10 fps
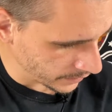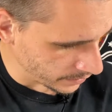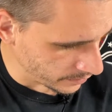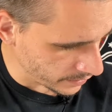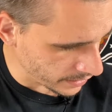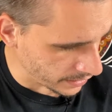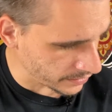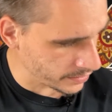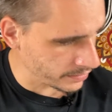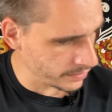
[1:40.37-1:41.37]
all right,
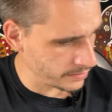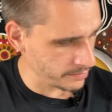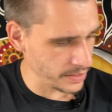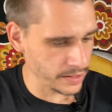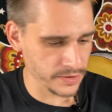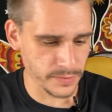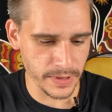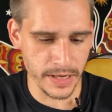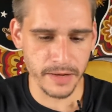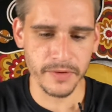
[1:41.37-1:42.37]
so up next,
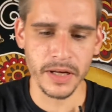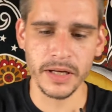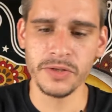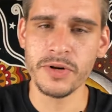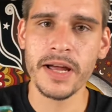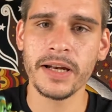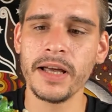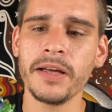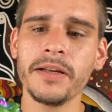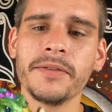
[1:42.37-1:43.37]
we have a dragon
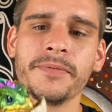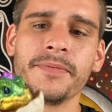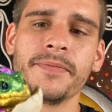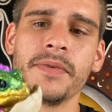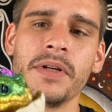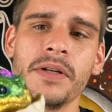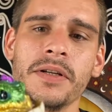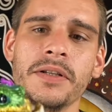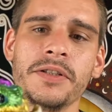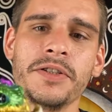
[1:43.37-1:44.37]
egg.
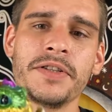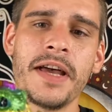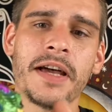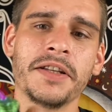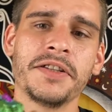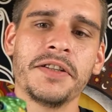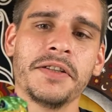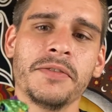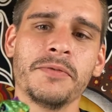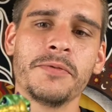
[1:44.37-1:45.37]
Just hatched,
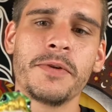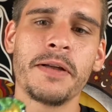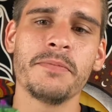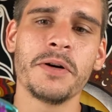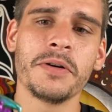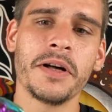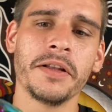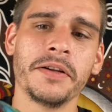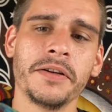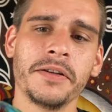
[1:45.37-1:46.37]
rainbow colored.